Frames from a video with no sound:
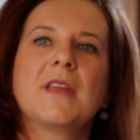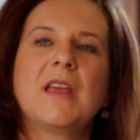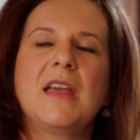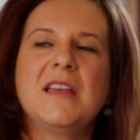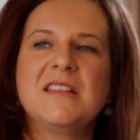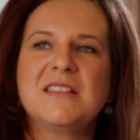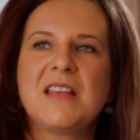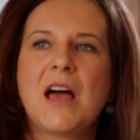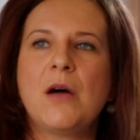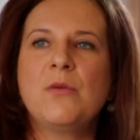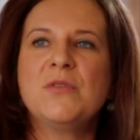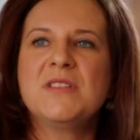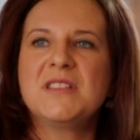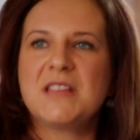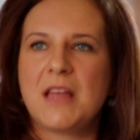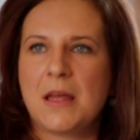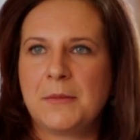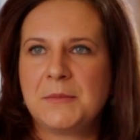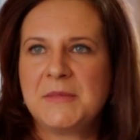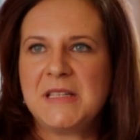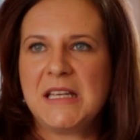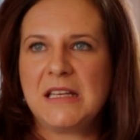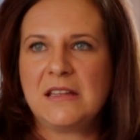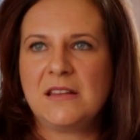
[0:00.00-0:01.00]
As I was
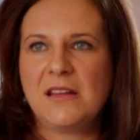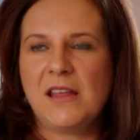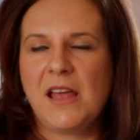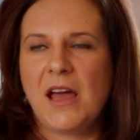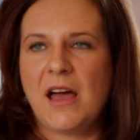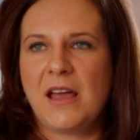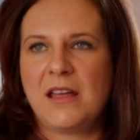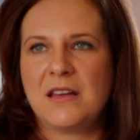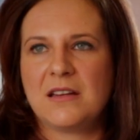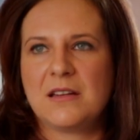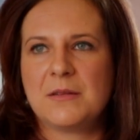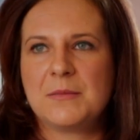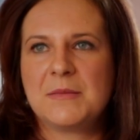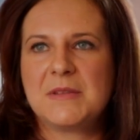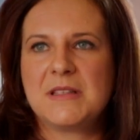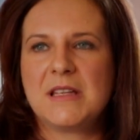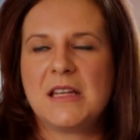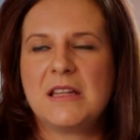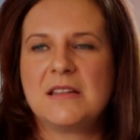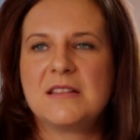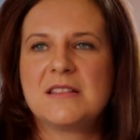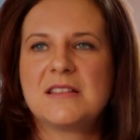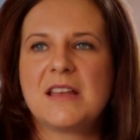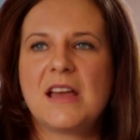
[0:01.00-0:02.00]
emptying the items
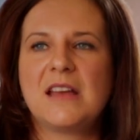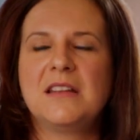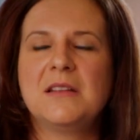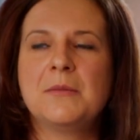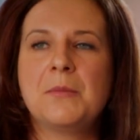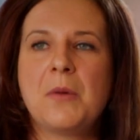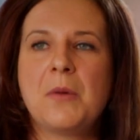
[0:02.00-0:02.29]
inside the